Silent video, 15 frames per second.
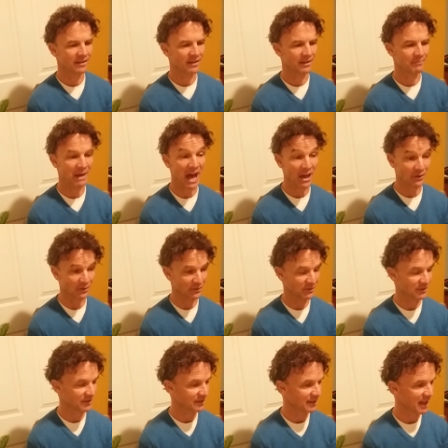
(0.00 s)
battles
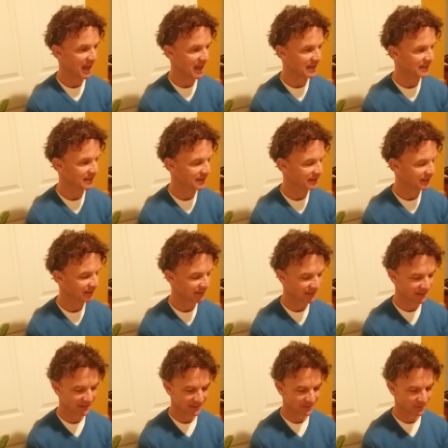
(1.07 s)
and
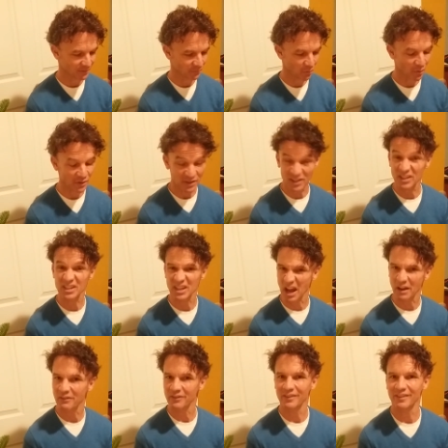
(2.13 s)
worse stuff,